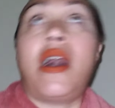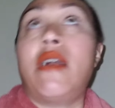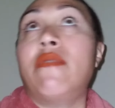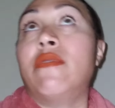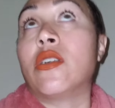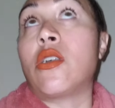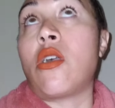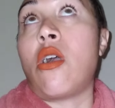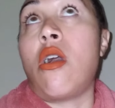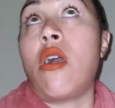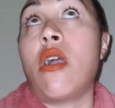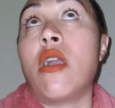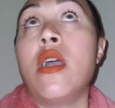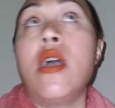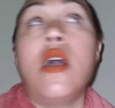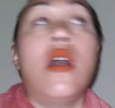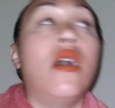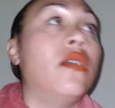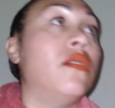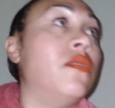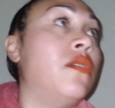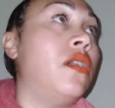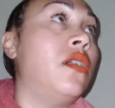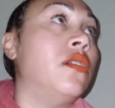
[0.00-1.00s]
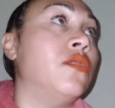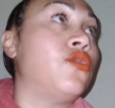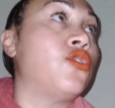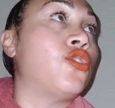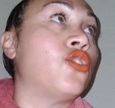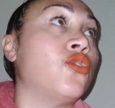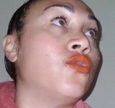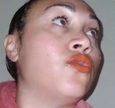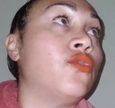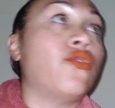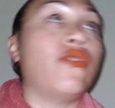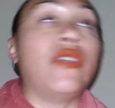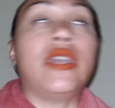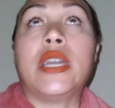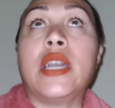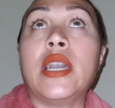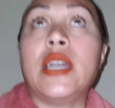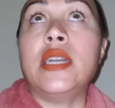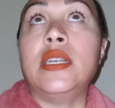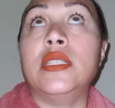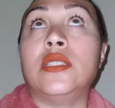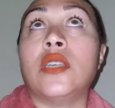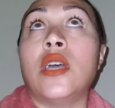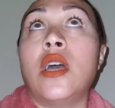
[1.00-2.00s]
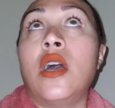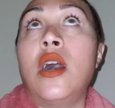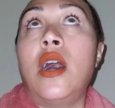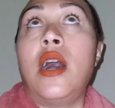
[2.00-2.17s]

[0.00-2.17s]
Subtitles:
Have a car, two, three kids,